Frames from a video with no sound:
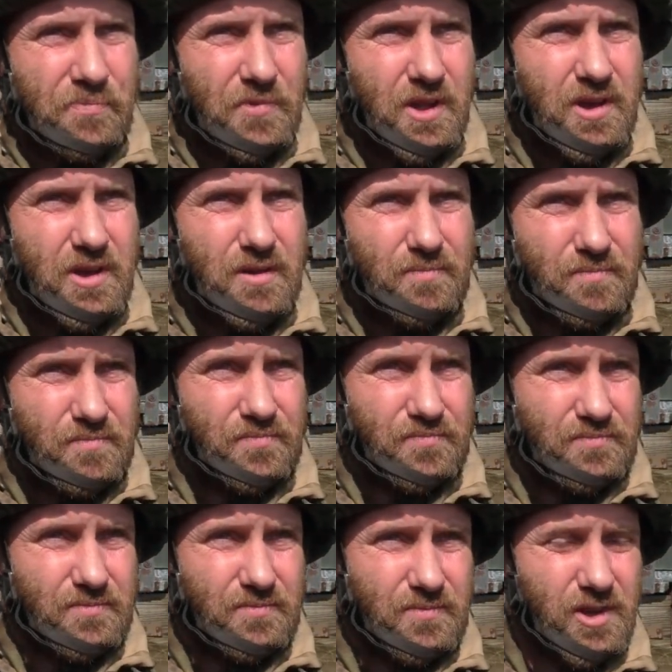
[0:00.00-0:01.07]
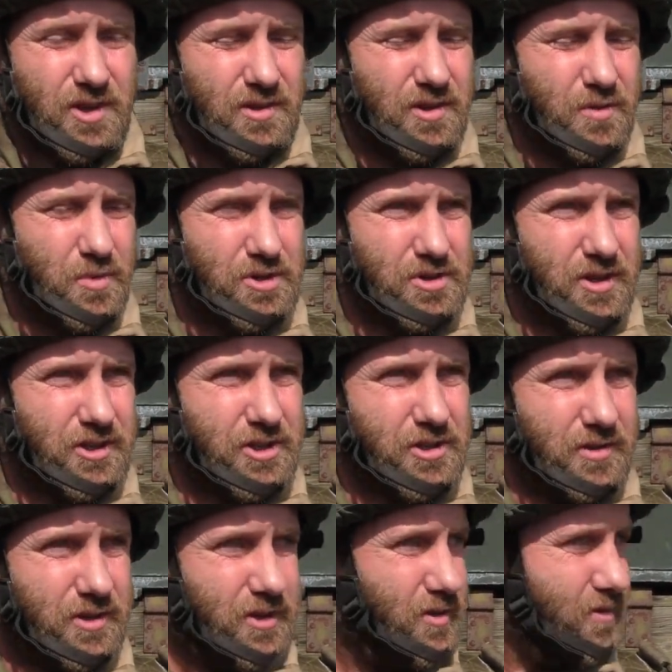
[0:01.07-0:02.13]
and yeah, that was
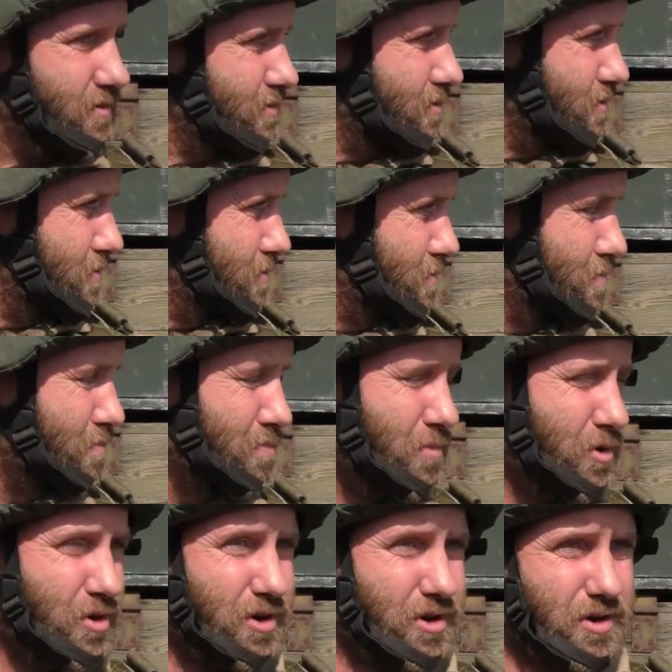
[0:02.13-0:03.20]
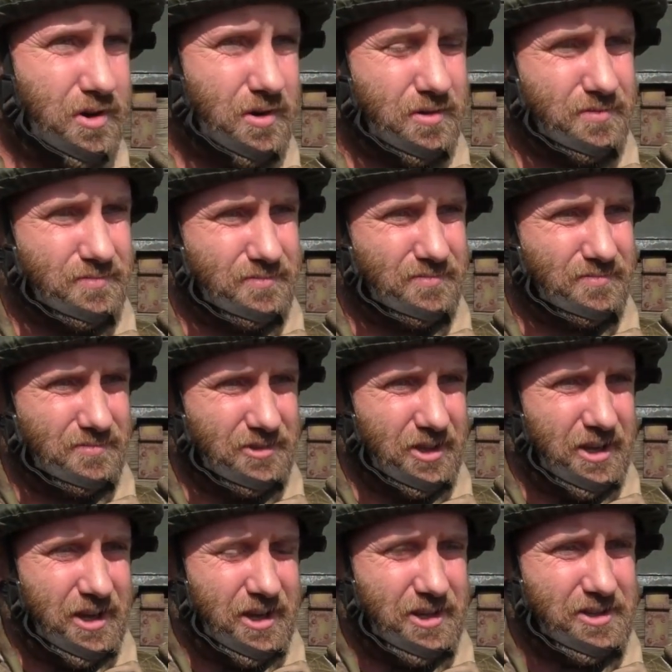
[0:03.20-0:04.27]
actually more the
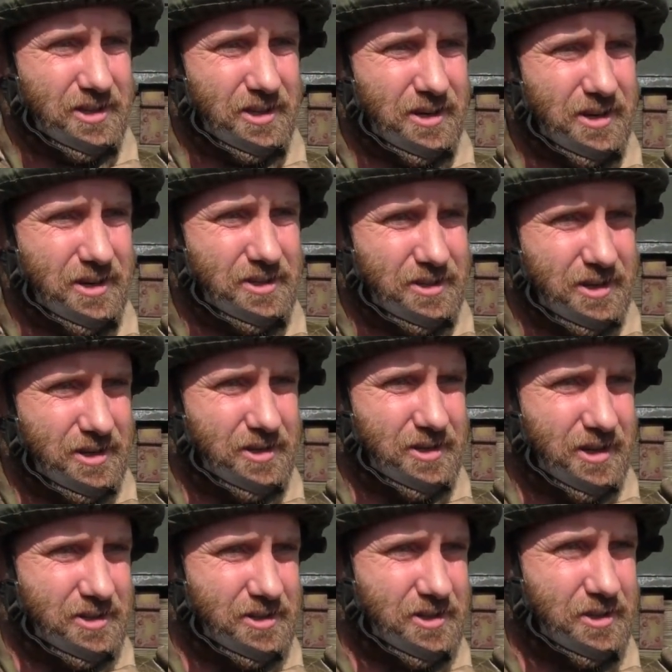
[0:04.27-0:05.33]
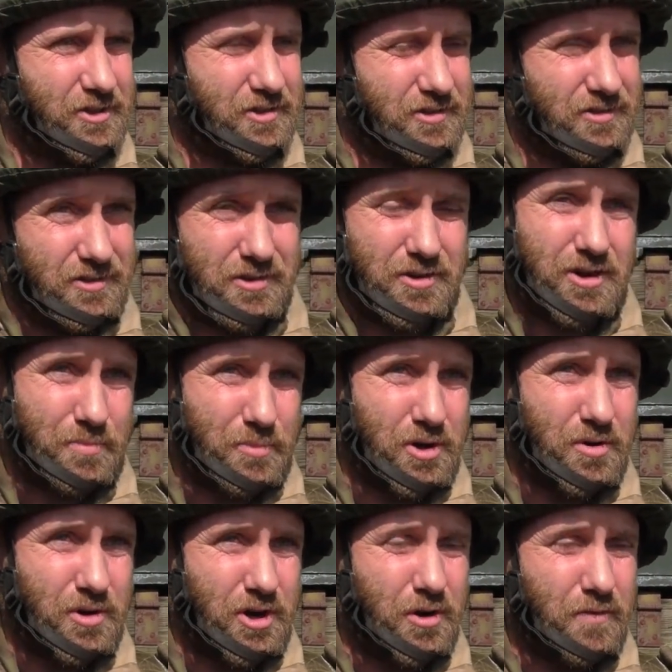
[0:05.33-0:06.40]
case that I said, no, I'm
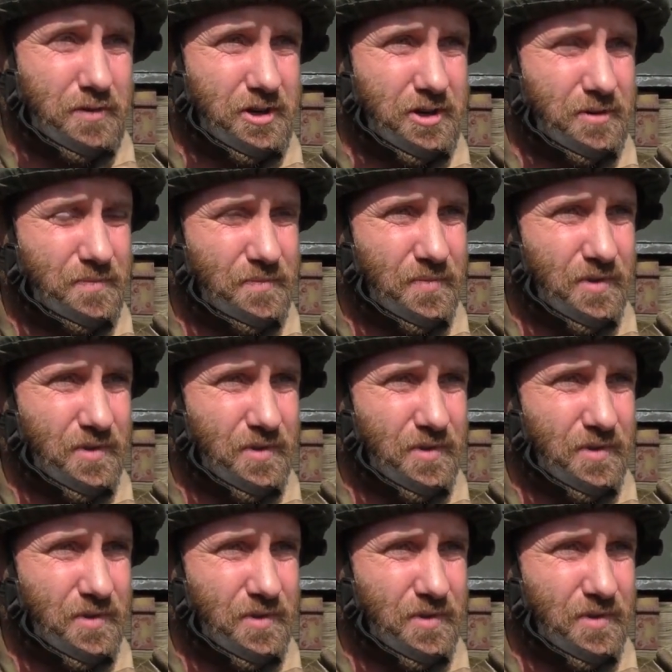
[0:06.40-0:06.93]
going over there.